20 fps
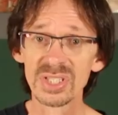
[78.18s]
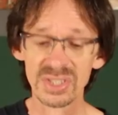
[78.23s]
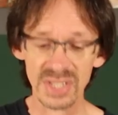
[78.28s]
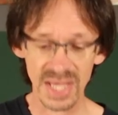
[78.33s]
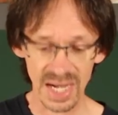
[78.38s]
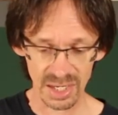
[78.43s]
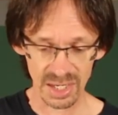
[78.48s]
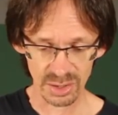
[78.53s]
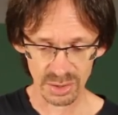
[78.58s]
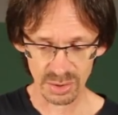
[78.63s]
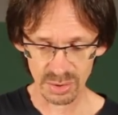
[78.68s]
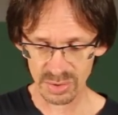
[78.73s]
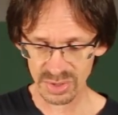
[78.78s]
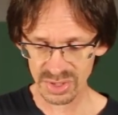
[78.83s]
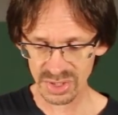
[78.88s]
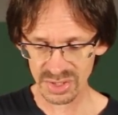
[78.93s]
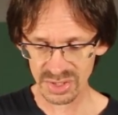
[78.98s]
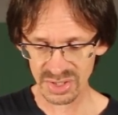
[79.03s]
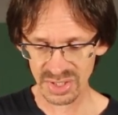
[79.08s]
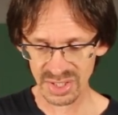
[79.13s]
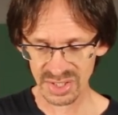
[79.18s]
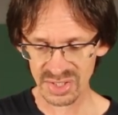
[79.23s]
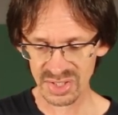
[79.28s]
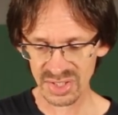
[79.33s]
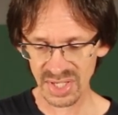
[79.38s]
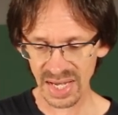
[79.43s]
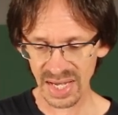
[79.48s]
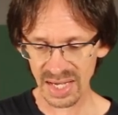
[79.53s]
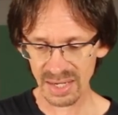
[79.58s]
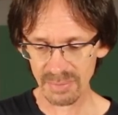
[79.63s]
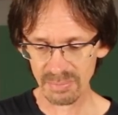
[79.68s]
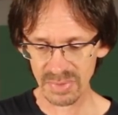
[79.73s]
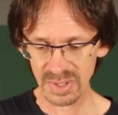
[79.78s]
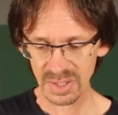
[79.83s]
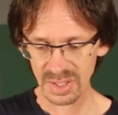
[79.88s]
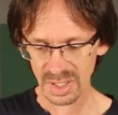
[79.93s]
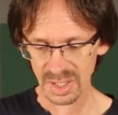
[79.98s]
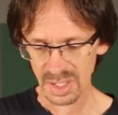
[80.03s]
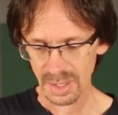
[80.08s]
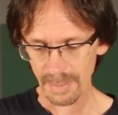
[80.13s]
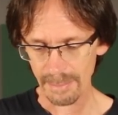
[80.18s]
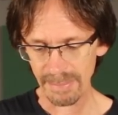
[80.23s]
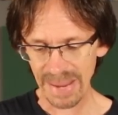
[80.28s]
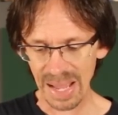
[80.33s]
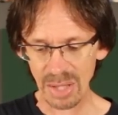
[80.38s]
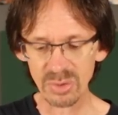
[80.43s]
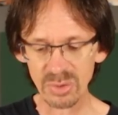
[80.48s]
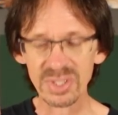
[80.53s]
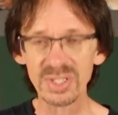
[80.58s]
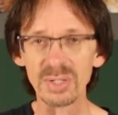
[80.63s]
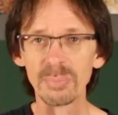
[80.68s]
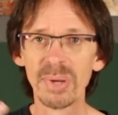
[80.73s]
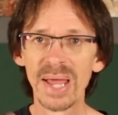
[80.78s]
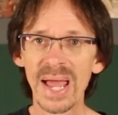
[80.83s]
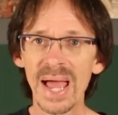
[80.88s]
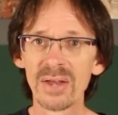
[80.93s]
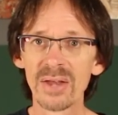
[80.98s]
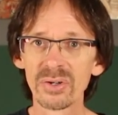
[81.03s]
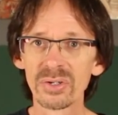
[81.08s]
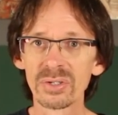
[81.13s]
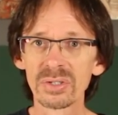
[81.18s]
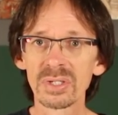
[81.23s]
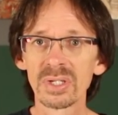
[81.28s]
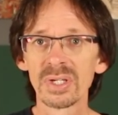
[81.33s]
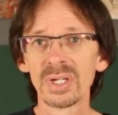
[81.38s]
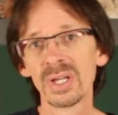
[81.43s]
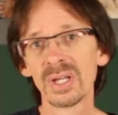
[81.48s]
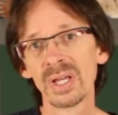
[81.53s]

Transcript: is that it uses the same mounting pattern